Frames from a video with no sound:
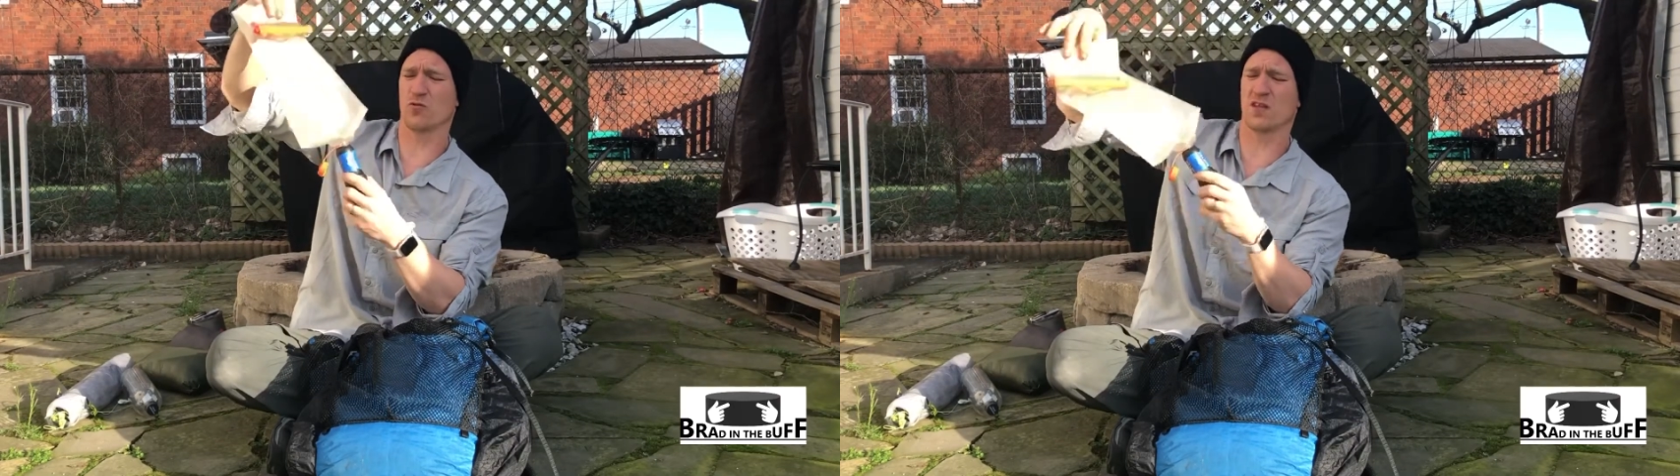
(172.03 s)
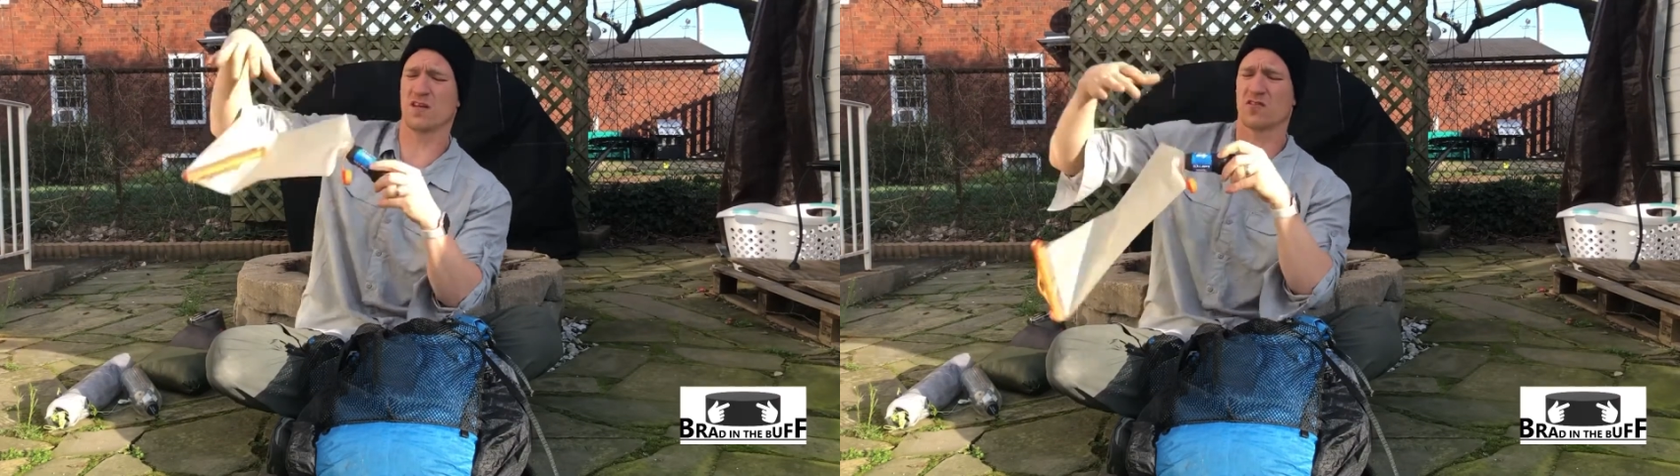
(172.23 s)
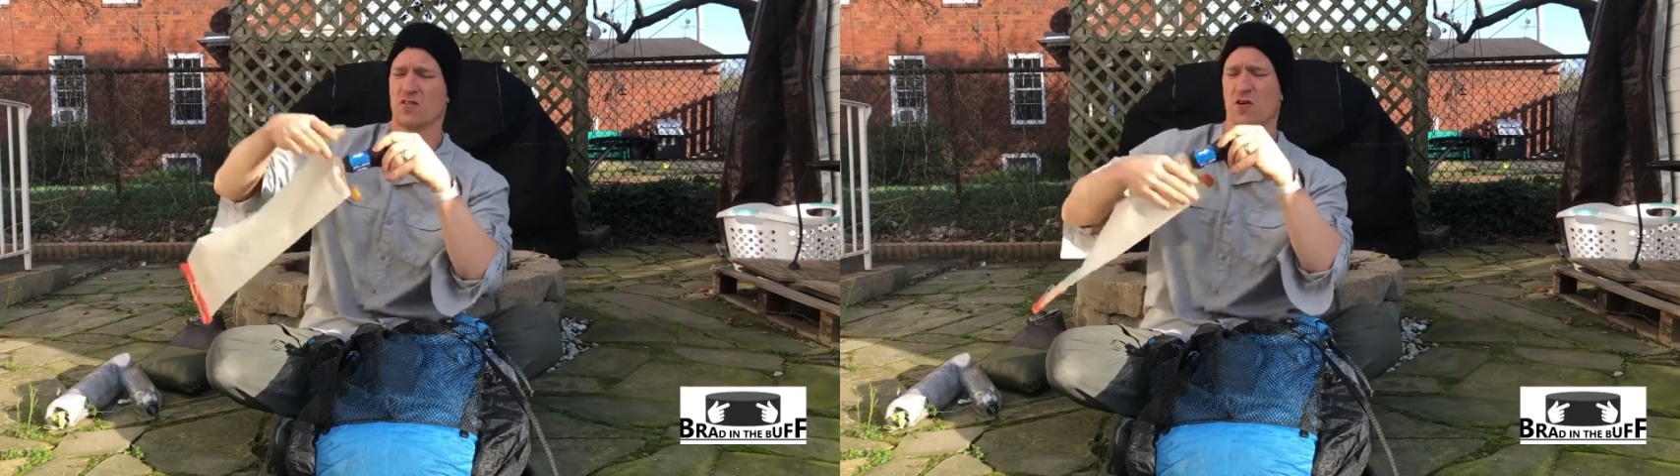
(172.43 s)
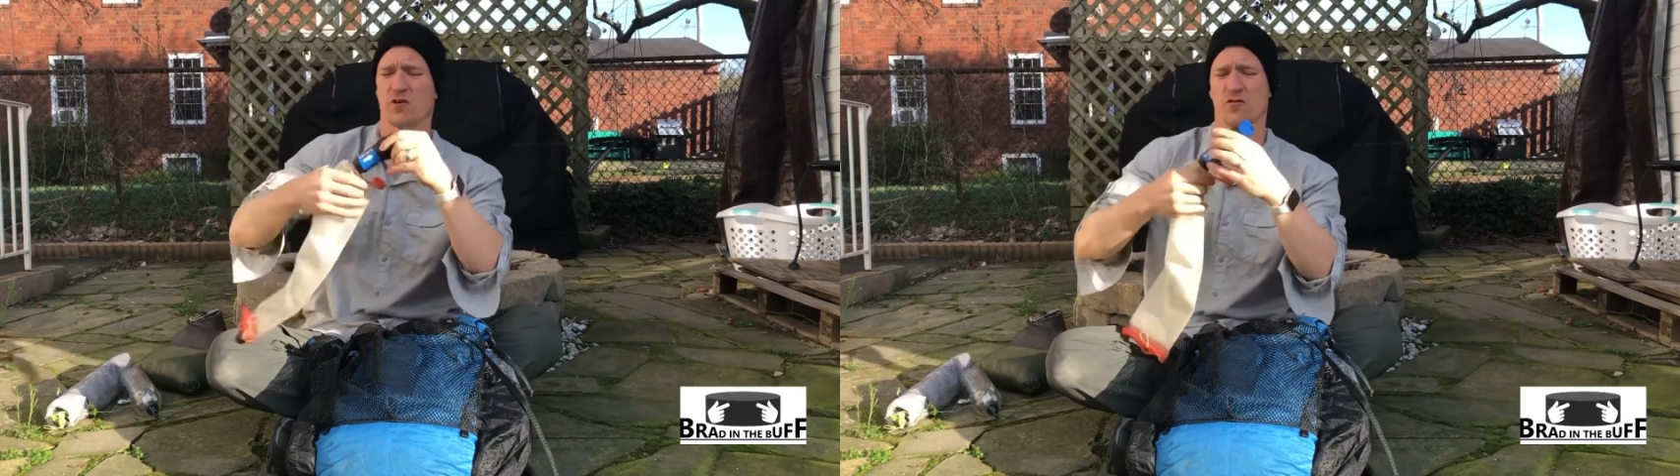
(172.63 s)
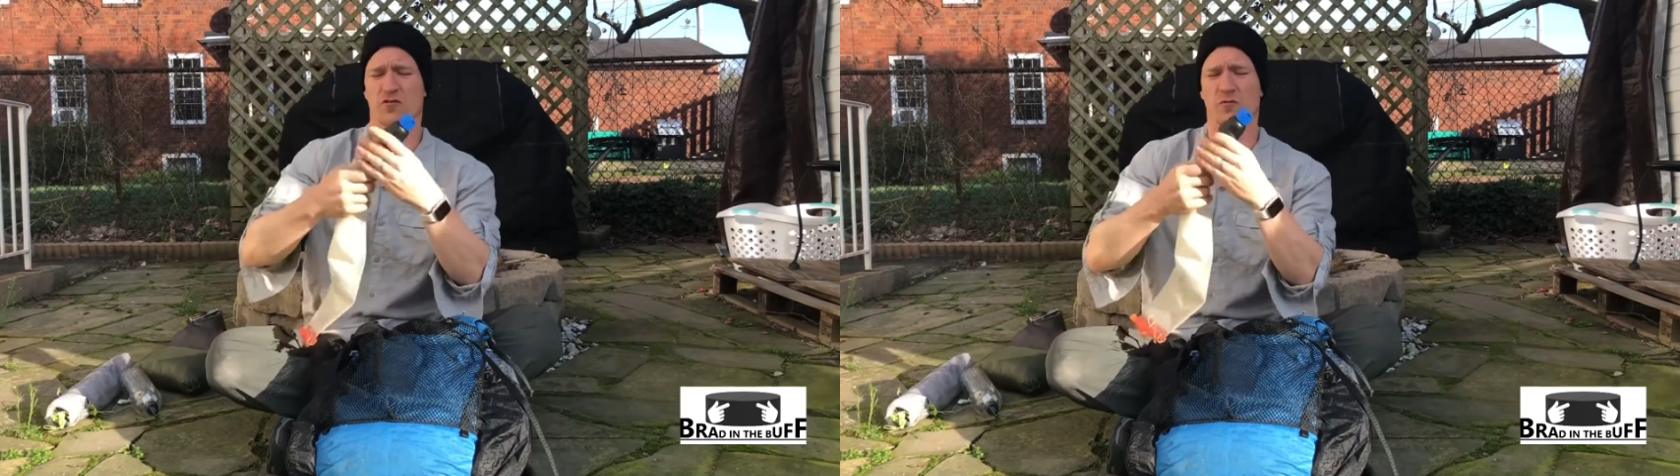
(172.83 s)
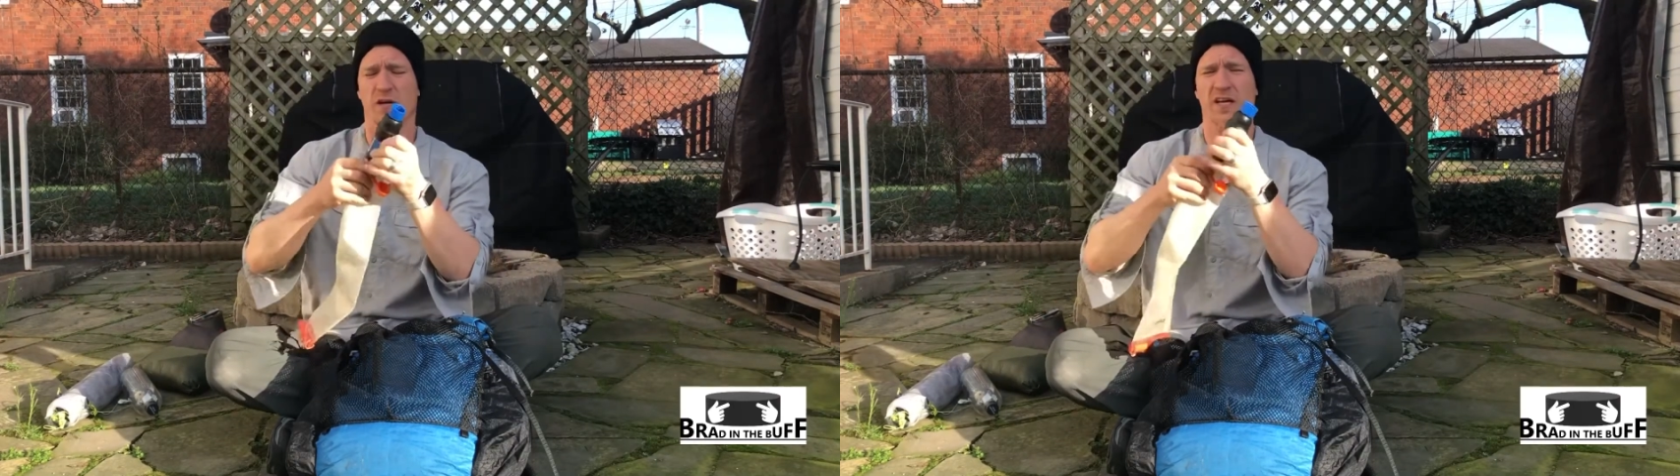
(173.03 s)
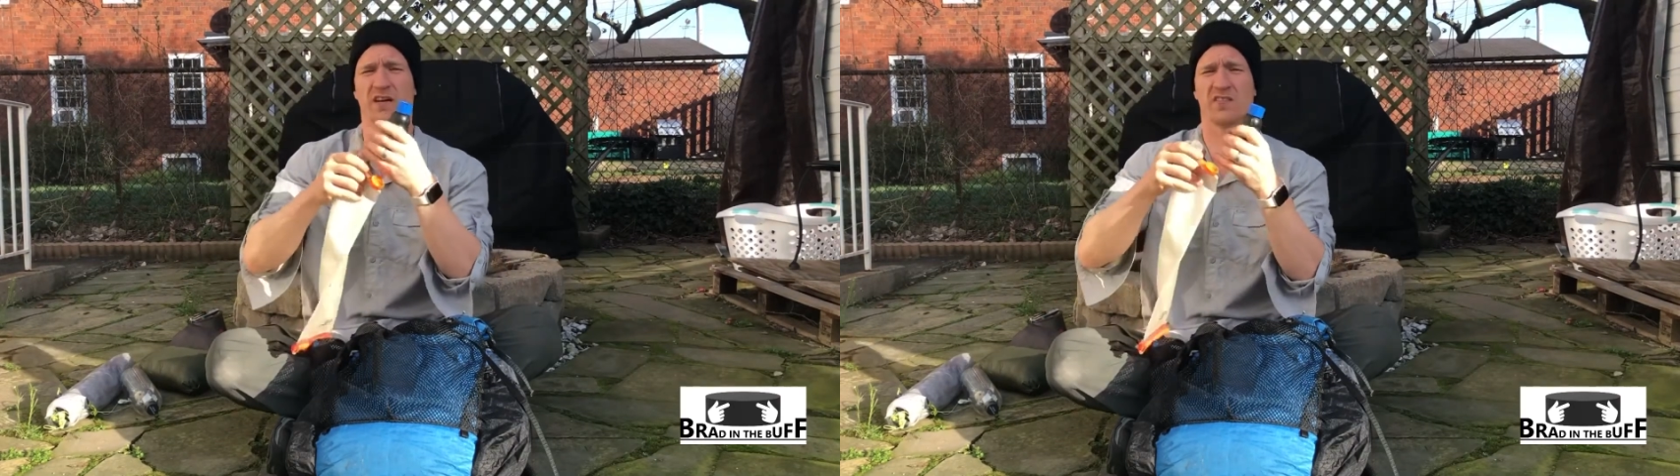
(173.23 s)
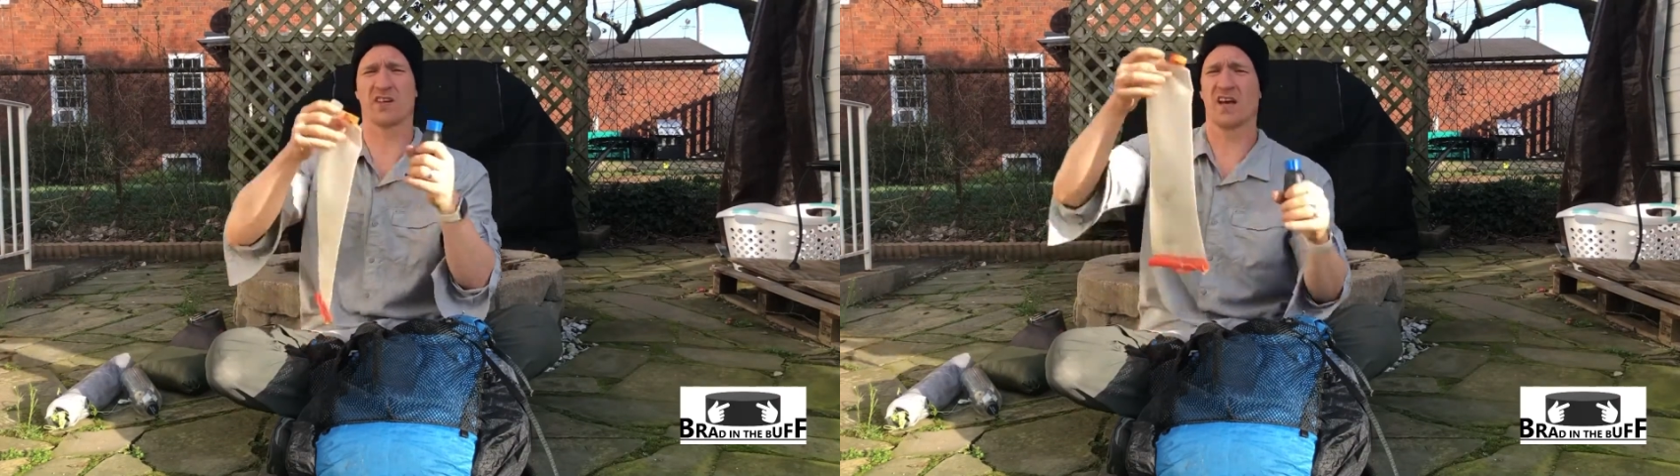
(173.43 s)
the sawyer
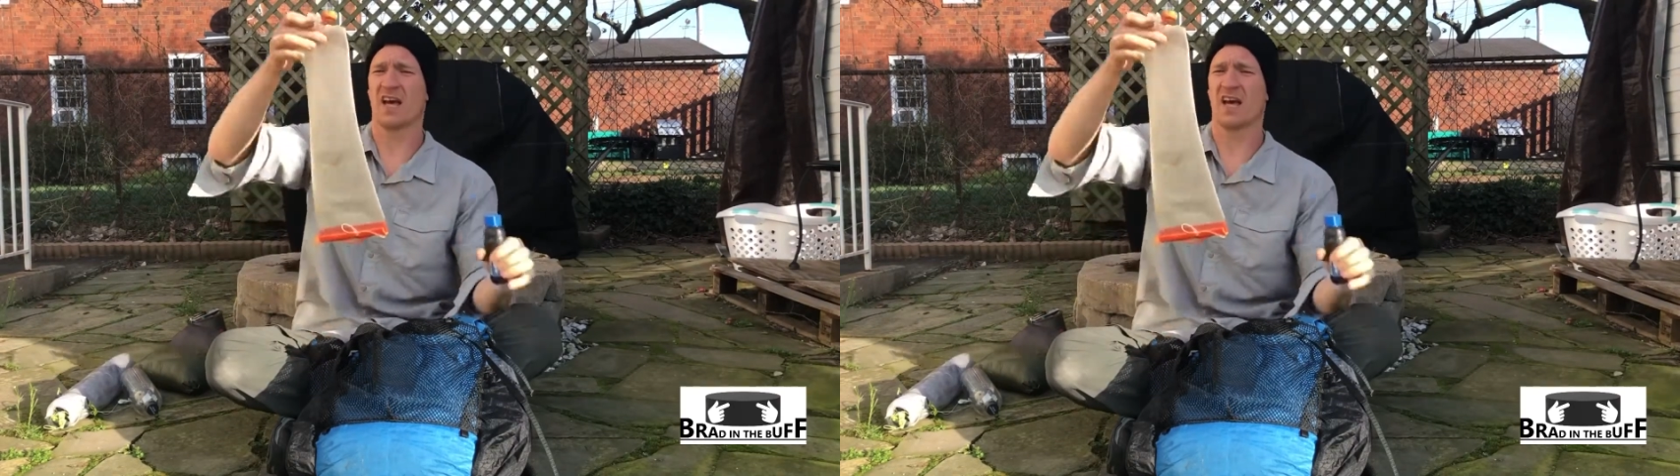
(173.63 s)
squeeze,